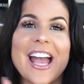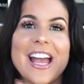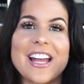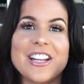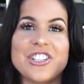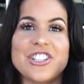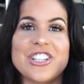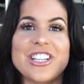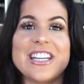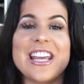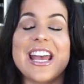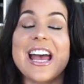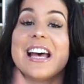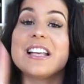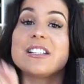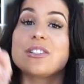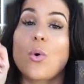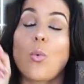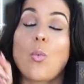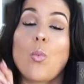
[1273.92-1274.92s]
and she
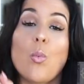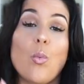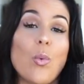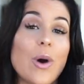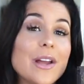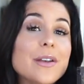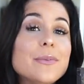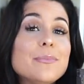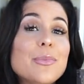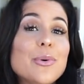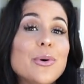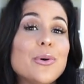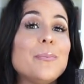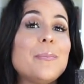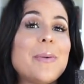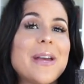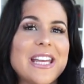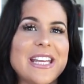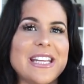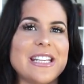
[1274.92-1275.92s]
has one
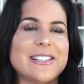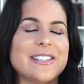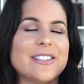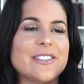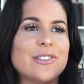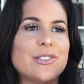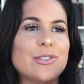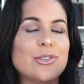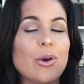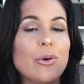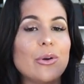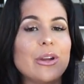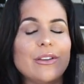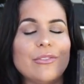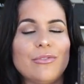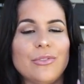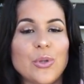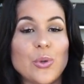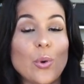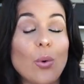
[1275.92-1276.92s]
more piece. So
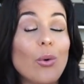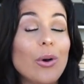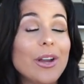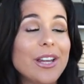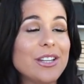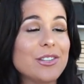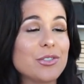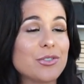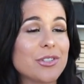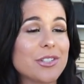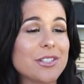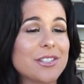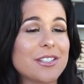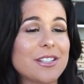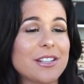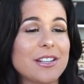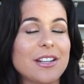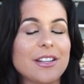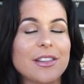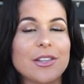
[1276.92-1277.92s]
if you're
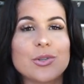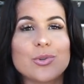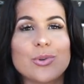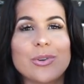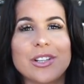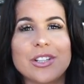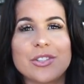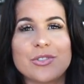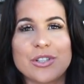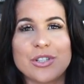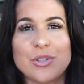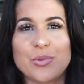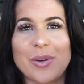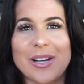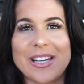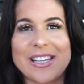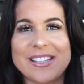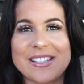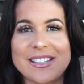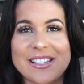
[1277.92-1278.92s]
interested in the Toiletry
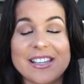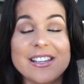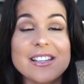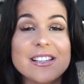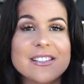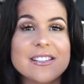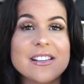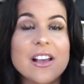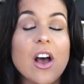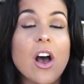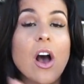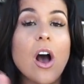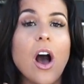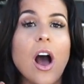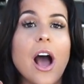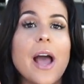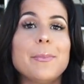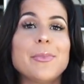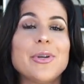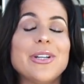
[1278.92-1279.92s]
26,
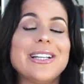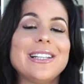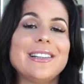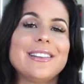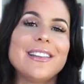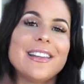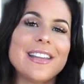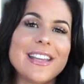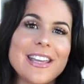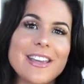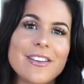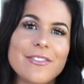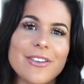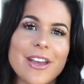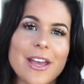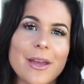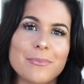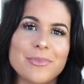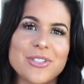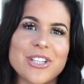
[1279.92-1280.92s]
I'm going to leave
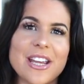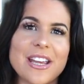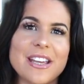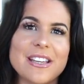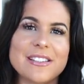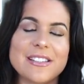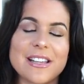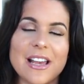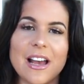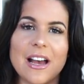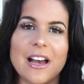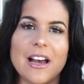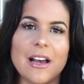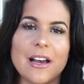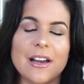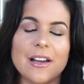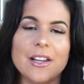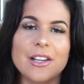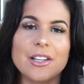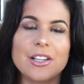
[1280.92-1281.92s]
MJ's
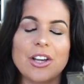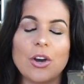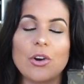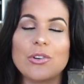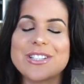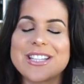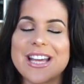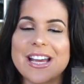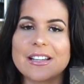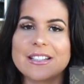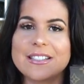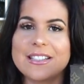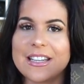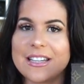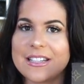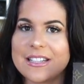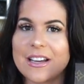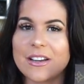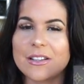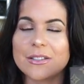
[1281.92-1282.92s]
uh, contact
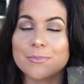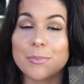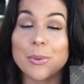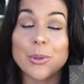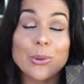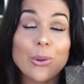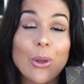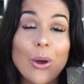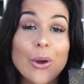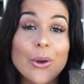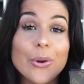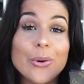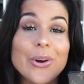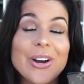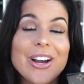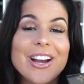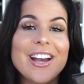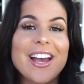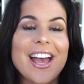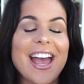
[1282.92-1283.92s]
details below
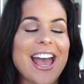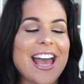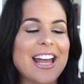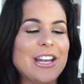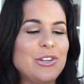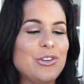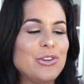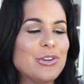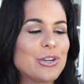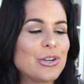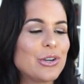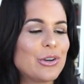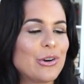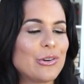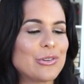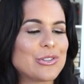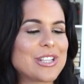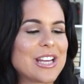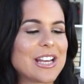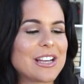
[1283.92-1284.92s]
and you can
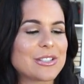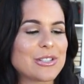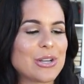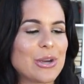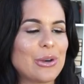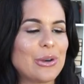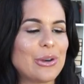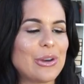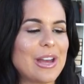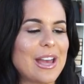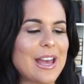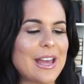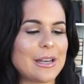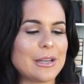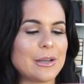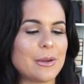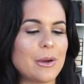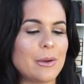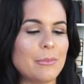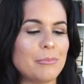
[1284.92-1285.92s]
contact her
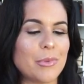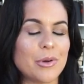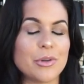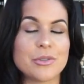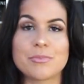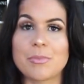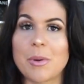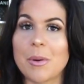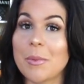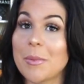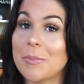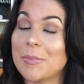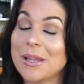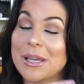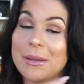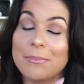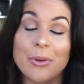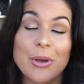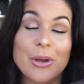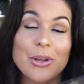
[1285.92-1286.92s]
and most
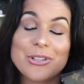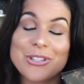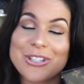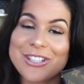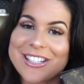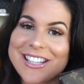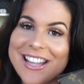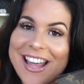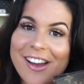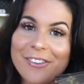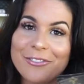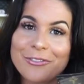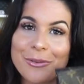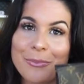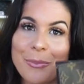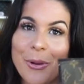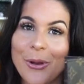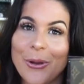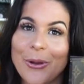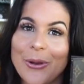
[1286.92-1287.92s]
probably purchase that
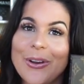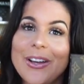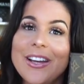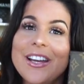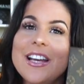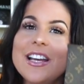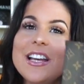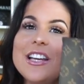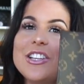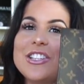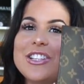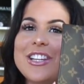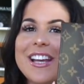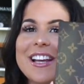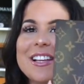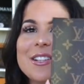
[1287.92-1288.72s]
from her. She